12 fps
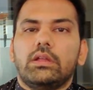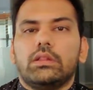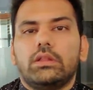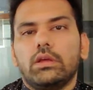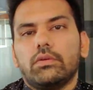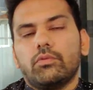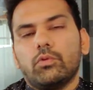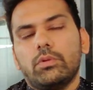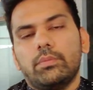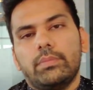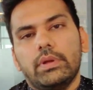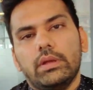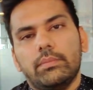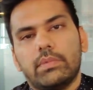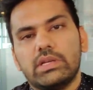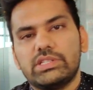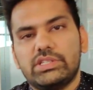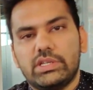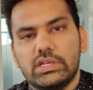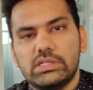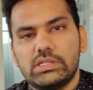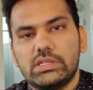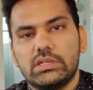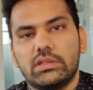there won't be much
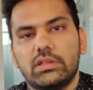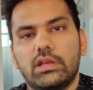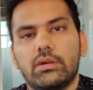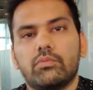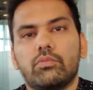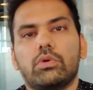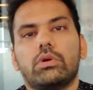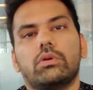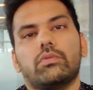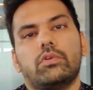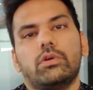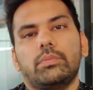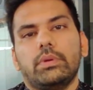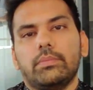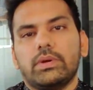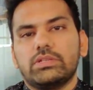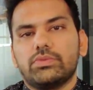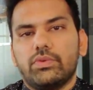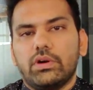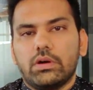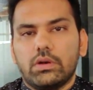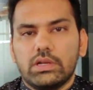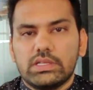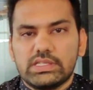dust, there won't be much work
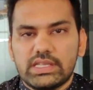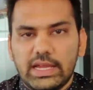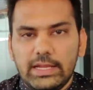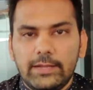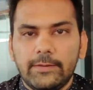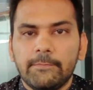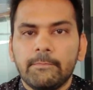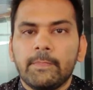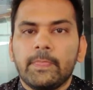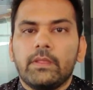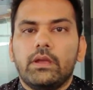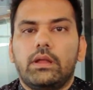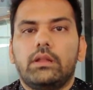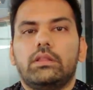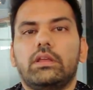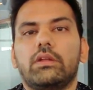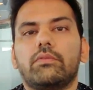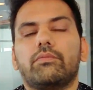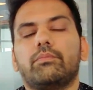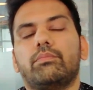on a site, and there